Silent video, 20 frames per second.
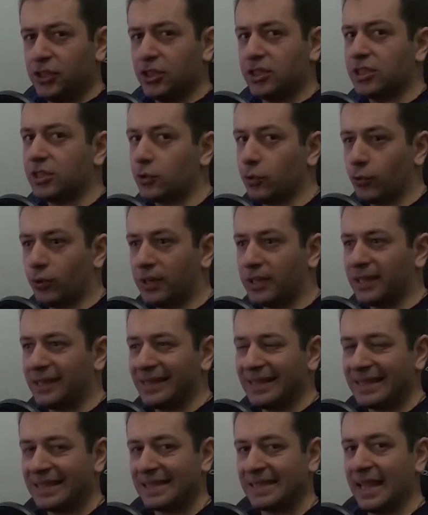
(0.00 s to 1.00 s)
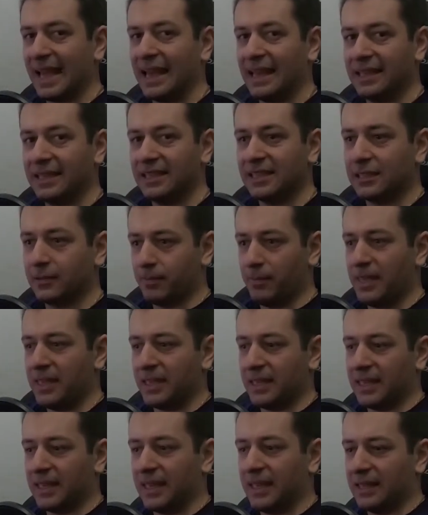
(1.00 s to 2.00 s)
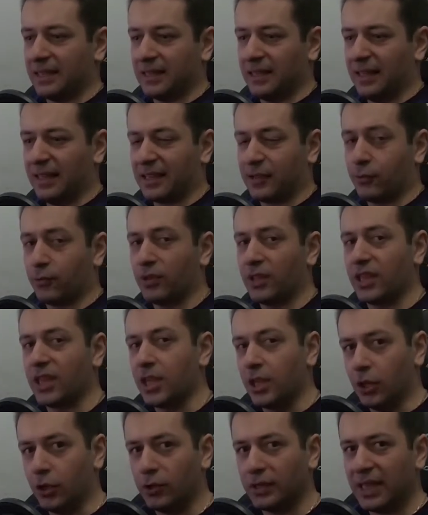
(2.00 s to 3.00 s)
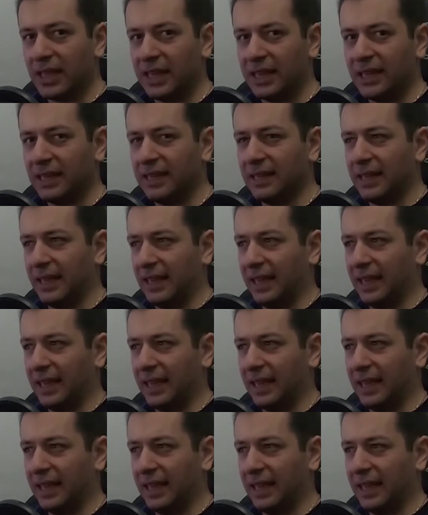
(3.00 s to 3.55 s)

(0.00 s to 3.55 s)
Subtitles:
distorting the sides, making it like really elongated,